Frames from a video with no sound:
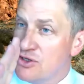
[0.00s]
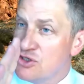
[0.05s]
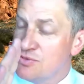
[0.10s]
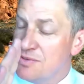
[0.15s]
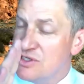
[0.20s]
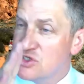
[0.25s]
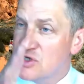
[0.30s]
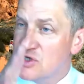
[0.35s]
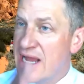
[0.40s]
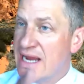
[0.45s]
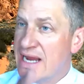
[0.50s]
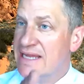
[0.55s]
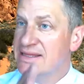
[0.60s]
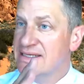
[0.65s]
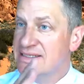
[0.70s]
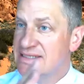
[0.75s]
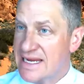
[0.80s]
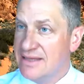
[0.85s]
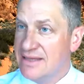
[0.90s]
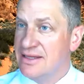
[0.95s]
you should be tracking
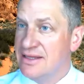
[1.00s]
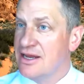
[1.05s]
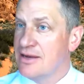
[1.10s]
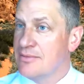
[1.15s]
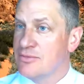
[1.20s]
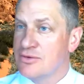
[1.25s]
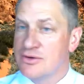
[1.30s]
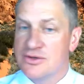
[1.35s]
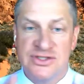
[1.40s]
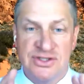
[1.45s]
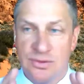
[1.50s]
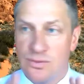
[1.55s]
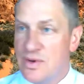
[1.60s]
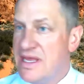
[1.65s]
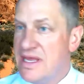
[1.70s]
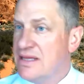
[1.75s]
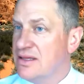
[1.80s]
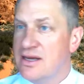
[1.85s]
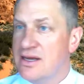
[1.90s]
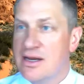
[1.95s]
the daily numbers the
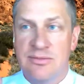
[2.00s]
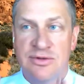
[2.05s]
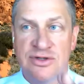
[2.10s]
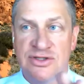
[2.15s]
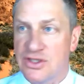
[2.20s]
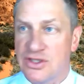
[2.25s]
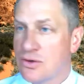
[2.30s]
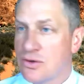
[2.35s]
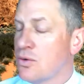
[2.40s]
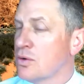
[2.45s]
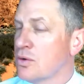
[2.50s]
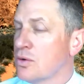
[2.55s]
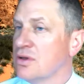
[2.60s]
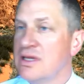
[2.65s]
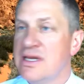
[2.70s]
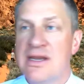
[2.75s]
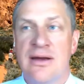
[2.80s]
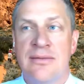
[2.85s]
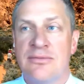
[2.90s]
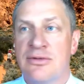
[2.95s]
weekly numbers the
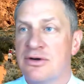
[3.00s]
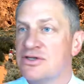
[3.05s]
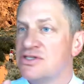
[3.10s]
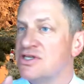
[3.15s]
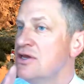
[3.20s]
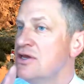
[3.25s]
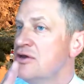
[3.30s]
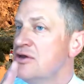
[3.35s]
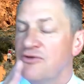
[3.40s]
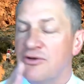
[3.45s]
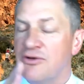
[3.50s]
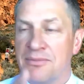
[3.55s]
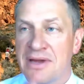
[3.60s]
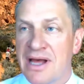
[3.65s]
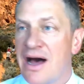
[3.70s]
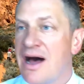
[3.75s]
quarterly numbers Absolutely.